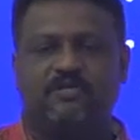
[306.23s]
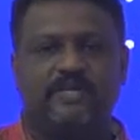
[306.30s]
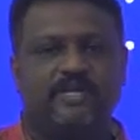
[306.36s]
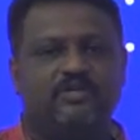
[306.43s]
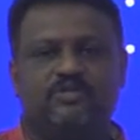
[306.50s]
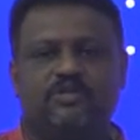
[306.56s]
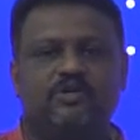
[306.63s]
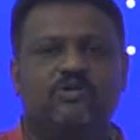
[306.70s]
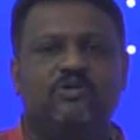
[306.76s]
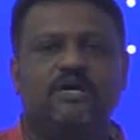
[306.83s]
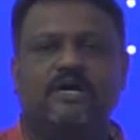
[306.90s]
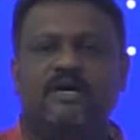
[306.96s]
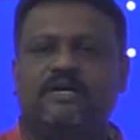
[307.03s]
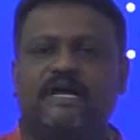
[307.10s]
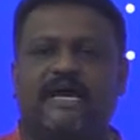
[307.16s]
There is no
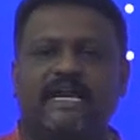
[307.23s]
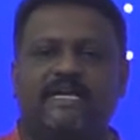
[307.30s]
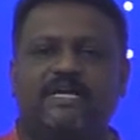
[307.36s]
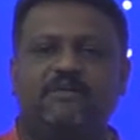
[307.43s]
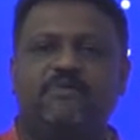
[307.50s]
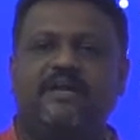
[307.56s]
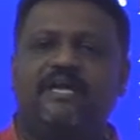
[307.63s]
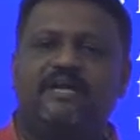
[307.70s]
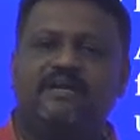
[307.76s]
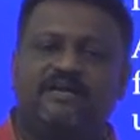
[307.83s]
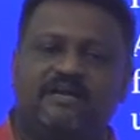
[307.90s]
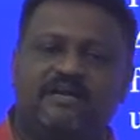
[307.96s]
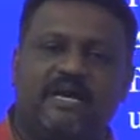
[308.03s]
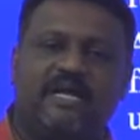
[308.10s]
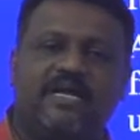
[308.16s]
direct way
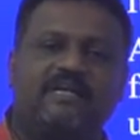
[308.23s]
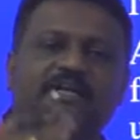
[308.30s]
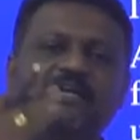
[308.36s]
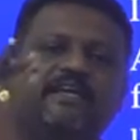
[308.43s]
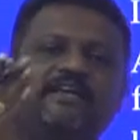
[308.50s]
directly